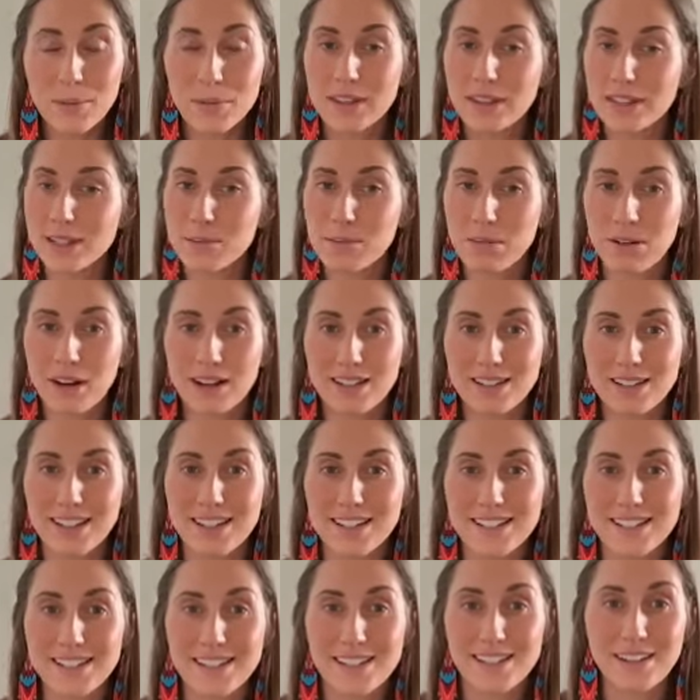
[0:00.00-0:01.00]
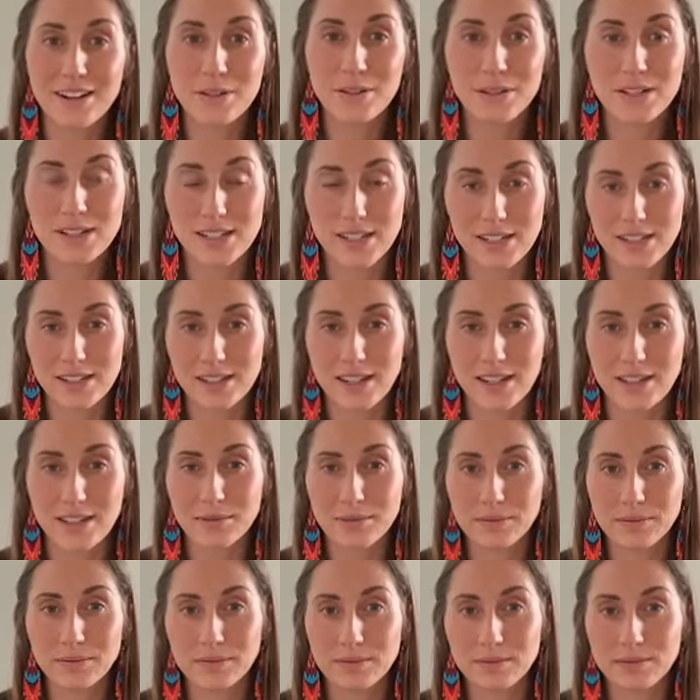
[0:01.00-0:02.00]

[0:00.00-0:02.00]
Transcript: But this process isn't always easy.